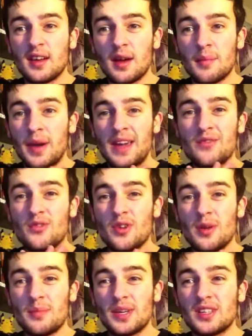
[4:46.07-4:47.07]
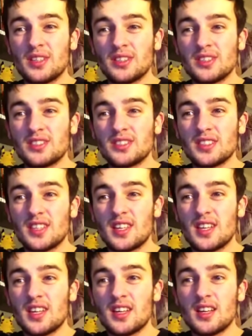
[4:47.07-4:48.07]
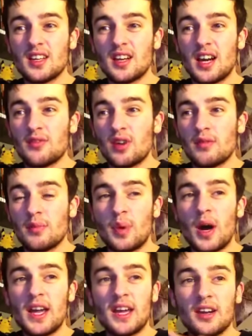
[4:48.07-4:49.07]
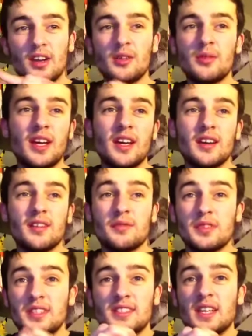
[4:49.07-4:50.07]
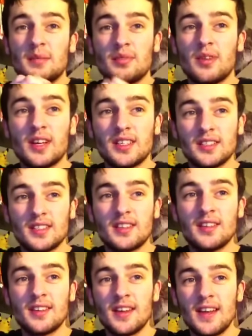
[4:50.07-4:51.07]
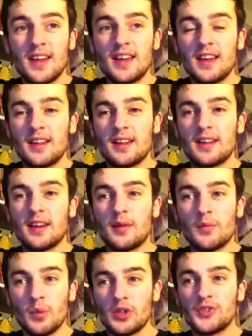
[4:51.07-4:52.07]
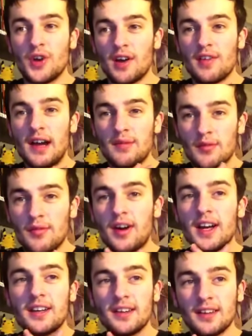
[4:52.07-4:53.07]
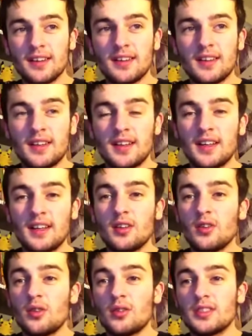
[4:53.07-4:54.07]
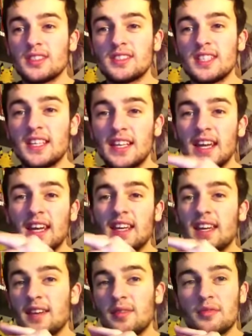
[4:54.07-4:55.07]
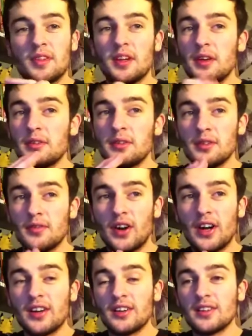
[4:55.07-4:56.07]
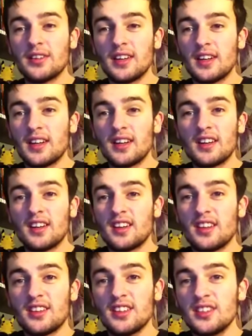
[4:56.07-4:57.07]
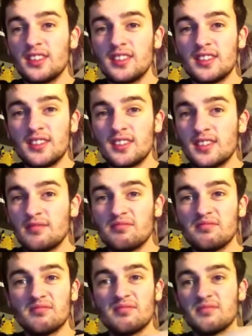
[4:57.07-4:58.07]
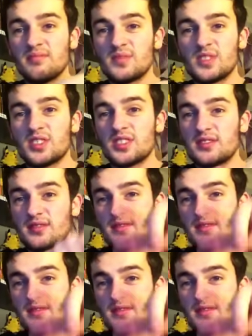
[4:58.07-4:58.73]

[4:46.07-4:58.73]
and pay for it because I'd rather buy it and own it for the same price. I'd much rather have a vinyl or a CD, if they don't do the vinyl, than just